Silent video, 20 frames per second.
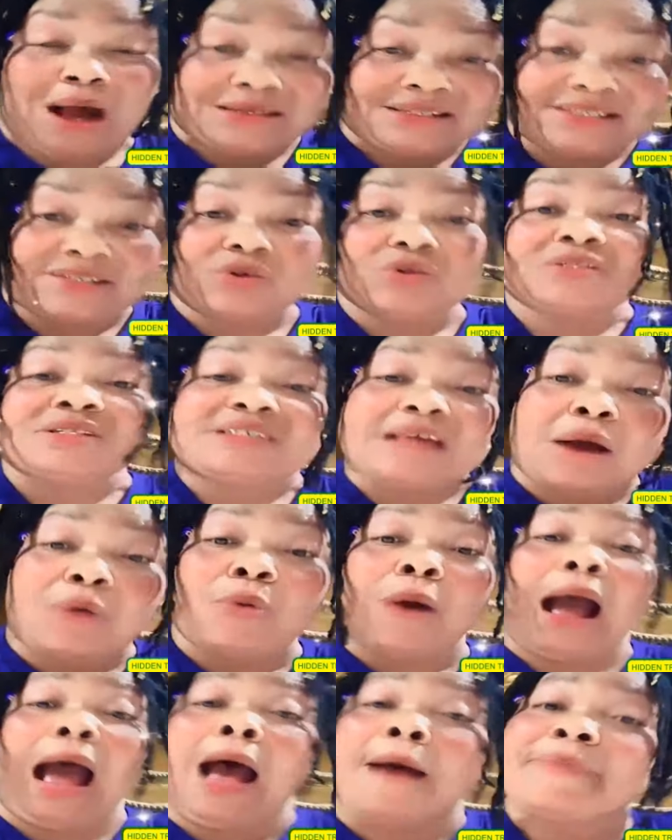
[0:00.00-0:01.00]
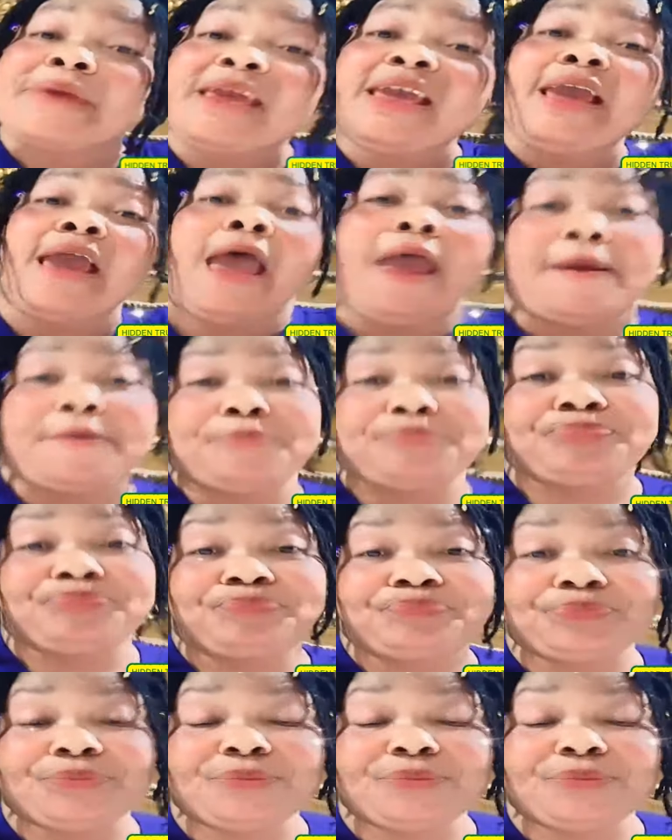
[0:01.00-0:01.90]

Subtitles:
You are still saying, what? I'm here.